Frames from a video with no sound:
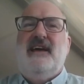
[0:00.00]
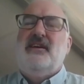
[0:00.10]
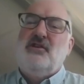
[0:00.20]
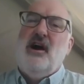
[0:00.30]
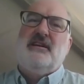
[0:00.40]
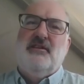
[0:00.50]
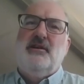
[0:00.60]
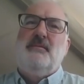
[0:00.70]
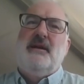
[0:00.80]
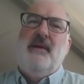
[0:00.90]
and then talk a
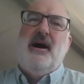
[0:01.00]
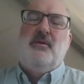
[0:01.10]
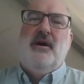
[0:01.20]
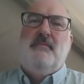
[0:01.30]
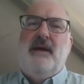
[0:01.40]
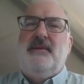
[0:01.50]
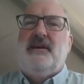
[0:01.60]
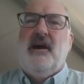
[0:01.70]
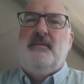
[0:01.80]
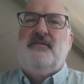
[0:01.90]
little bit about what might
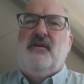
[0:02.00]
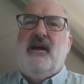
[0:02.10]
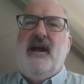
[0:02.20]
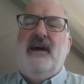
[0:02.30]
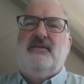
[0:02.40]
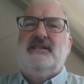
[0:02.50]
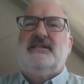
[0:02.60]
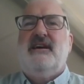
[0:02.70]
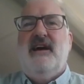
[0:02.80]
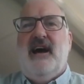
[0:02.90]
be coming for our
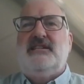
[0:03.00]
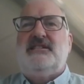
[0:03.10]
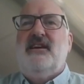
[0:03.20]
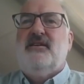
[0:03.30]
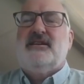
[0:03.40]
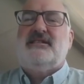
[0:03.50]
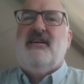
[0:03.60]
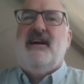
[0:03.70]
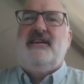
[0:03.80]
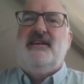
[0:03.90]
atlas. I share a
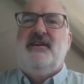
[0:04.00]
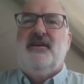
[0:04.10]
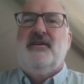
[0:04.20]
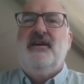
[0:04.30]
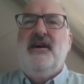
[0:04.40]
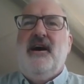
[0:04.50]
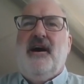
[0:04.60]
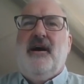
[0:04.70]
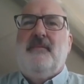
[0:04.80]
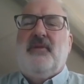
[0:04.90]
slide here
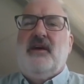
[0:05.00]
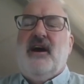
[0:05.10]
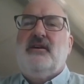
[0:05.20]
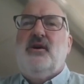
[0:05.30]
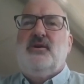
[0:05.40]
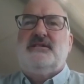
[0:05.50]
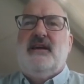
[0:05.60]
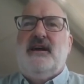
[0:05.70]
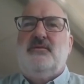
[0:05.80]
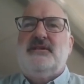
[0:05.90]
of our
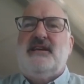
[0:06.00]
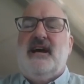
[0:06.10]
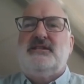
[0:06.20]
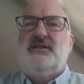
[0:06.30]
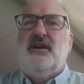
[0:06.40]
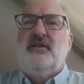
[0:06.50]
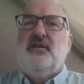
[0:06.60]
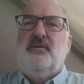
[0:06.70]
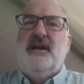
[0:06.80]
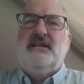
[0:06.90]
coastline in Wisconsin on the
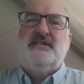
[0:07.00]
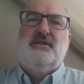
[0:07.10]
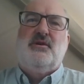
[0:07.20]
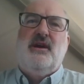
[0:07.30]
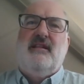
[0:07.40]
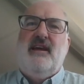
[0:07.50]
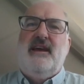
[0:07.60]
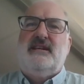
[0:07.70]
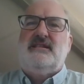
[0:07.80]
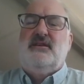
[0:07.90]
Laurentian Great
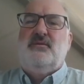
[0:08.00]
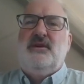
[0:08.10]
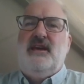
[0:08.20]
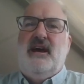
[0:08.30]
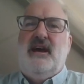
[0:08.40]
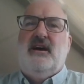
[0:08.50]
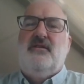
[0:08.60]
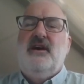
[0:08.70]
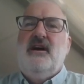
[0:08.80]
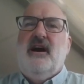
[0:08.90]
Lakes, and we
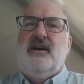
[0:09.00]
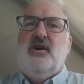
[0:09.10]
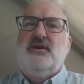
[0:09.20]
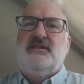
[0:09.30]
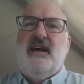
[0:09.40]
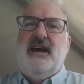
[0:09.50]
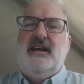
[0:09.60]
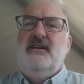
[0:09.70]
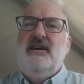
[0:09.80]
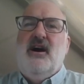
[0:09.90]
have a
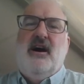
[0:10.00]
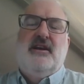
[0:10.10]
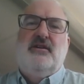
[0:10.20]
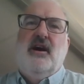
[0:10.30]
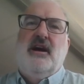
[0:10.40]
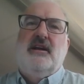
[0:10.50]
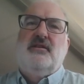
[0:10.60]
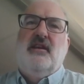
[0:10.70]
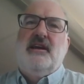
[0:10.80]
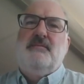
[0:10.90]
coastline
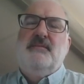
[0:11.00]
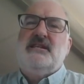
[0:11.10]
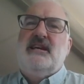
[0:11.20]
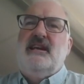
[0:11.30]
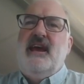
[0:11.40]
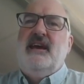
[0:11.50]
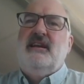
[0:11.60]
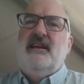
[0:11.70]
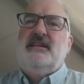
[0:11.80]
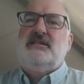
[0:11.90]
on Lake Michigan
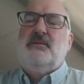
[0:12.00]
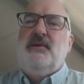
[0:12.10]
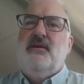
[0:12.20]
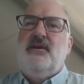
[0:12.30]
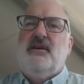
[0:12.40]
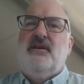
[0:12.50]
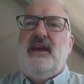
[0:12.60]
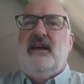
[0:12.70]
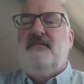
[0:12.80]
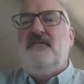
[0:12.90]
and Lake Superior
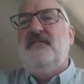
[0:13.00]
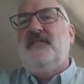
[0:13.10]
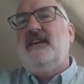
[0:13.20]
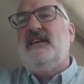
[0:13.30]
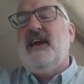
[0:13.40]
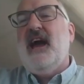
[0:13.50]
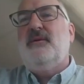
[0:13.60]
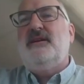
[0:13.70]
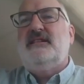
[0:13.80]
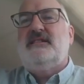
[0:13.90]
and 15
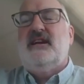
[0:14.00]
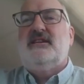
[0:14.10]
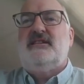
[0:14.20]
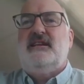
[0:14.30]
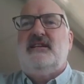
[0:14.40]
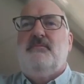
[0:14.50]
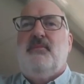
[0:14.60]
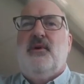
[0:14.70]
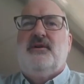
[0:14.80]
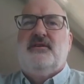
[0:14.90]
counties in our state that
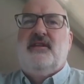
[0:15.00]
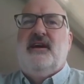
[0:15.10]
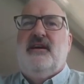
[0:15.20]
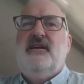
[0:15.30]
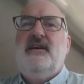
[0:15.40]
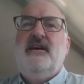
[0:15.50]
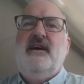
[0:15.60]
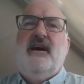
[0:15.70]
border there.